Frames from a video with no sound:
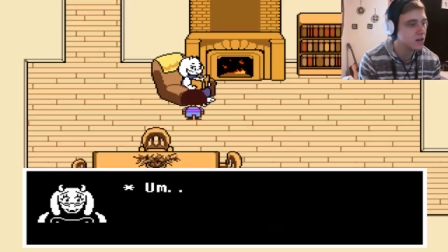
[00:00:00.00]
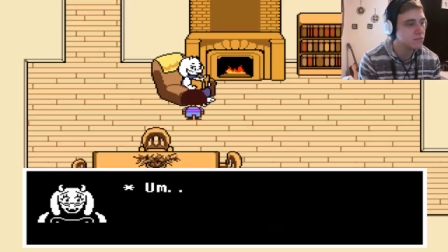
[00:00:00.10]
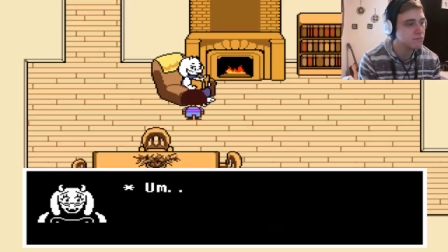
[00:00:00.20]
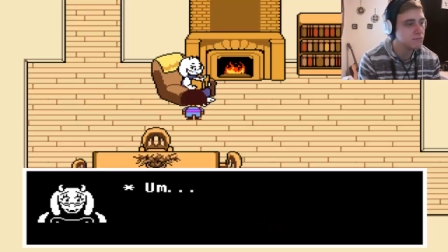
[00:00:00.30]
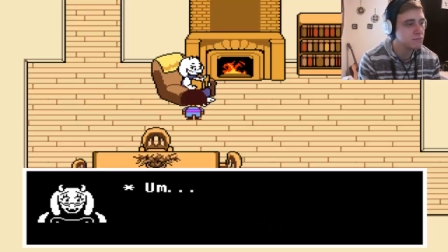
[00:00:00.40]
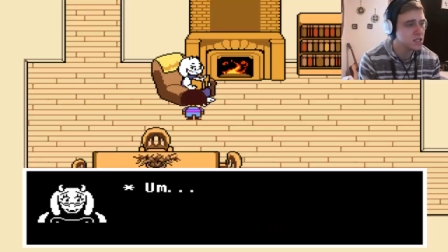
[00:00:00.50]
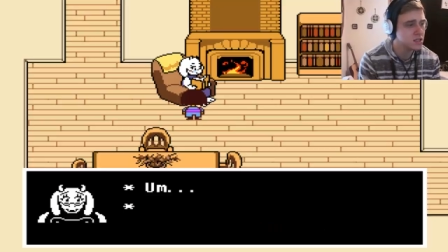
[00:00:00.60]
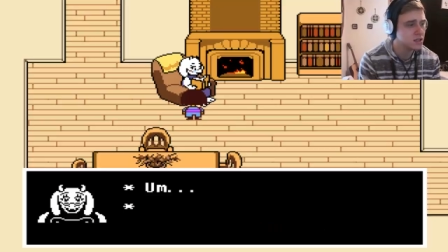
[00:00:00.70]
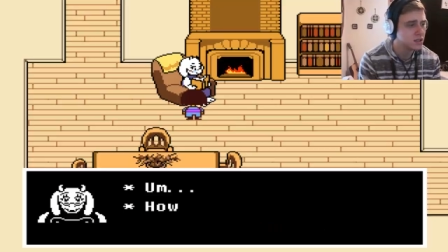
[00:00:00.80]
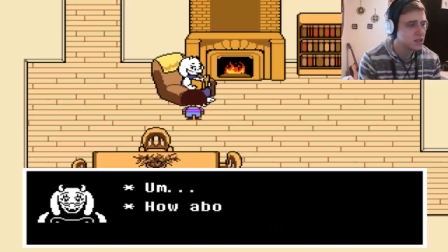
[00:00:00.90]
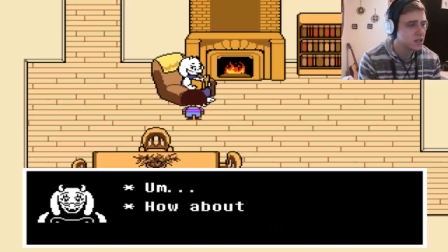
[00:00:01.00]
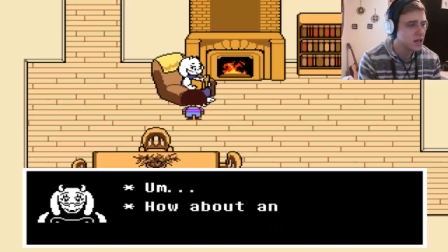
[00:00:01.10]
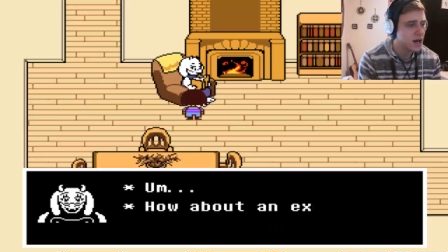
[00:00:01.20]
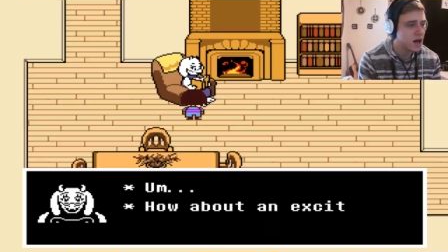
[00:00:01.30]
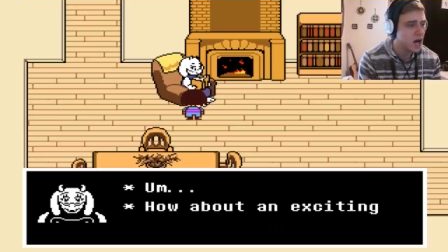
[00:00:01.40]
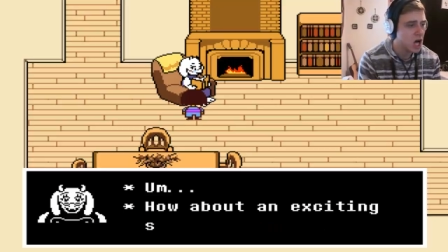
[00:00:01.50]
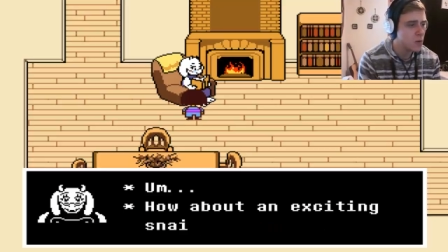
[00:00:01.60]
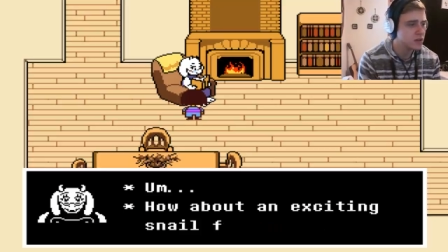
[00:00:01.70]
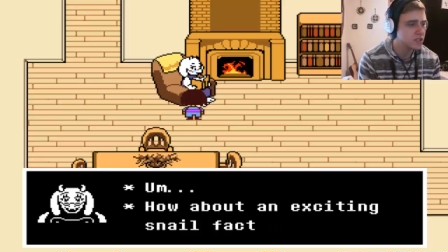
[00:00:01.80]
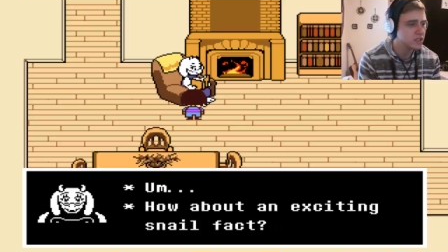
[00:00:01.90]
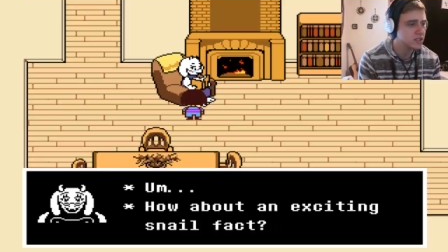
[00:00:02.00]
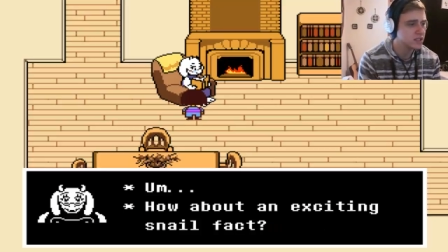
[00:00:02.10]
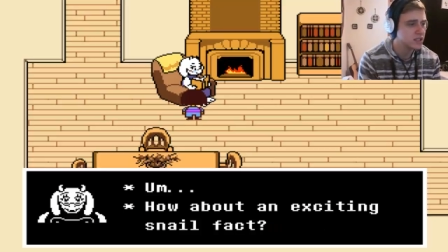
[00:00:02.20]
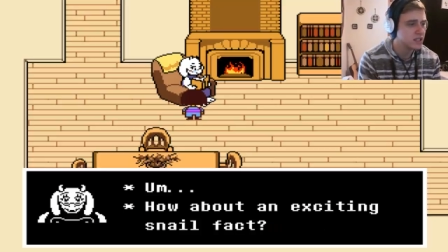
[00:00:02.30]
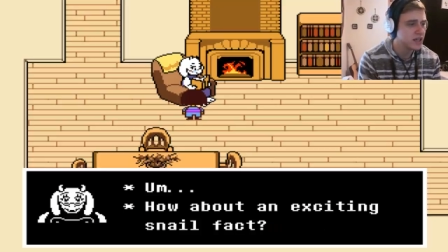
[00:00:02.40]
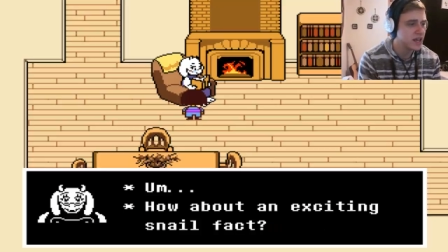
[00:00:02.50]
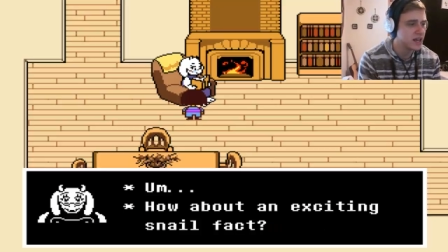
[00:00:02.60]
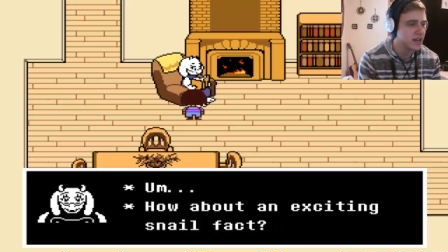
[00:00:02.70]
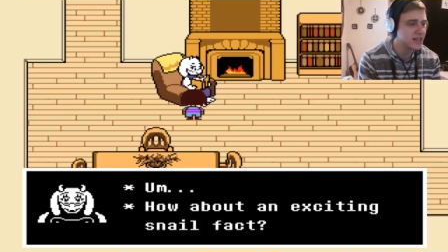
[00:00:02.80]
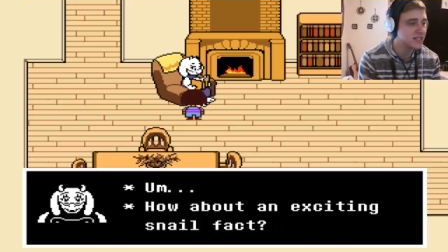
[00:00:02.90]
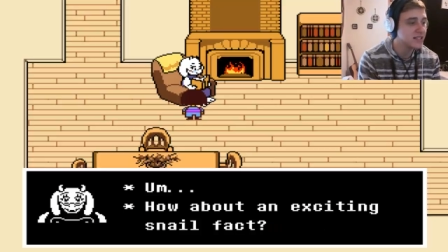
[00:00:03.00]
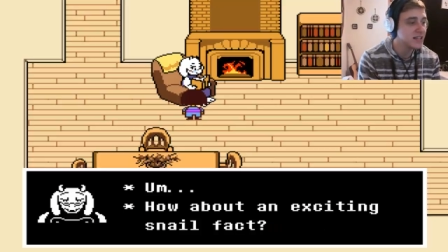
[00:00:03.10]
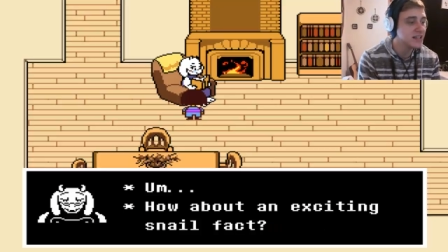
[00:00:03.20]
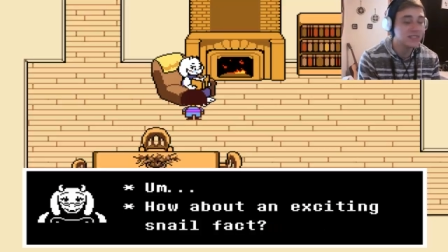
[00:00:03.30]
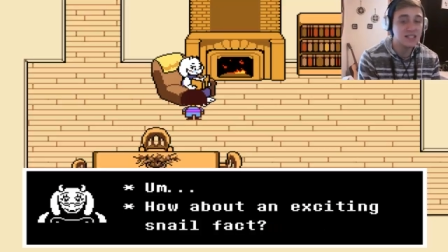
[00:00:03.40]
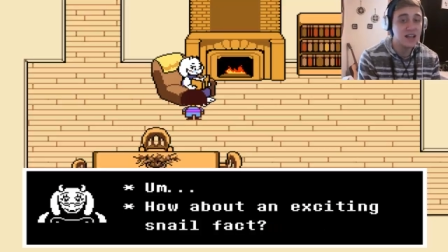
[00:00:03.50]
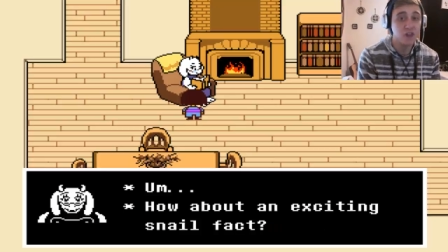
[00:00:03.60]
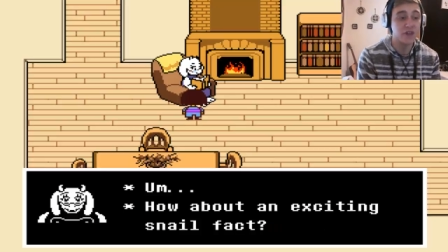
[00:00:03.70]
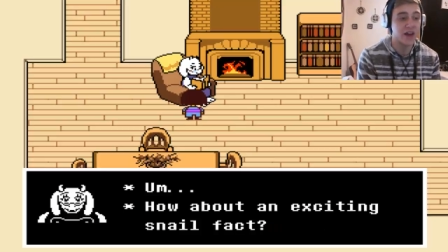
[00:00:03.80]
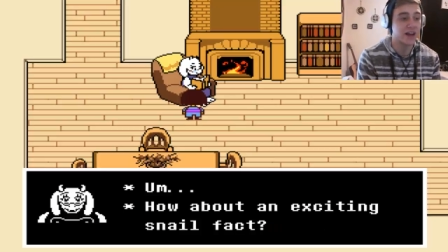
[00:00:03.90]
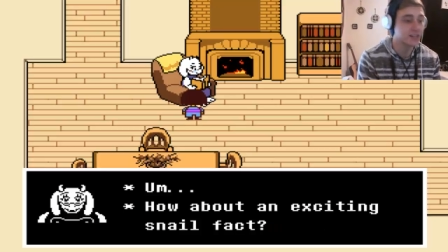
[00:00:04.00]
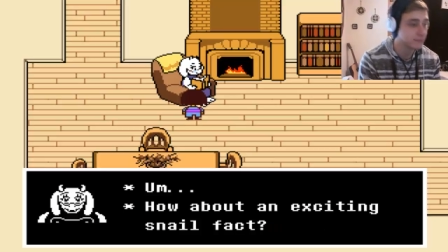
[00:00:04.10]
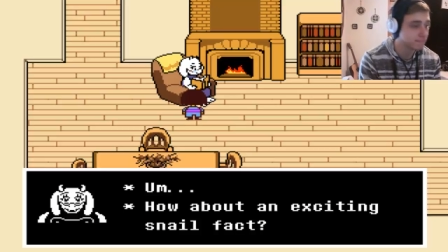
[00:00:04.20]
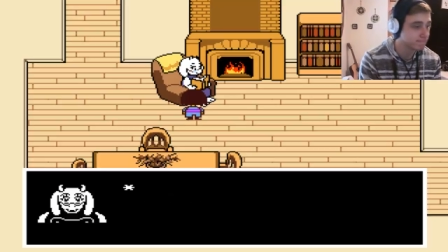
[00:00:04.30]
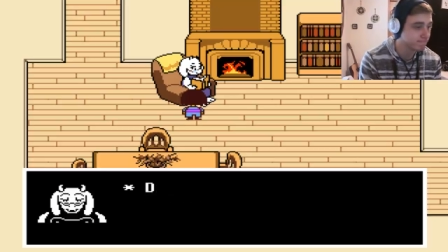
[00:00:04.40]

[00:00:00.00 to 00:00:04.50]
Um, how about an exciting snail fact?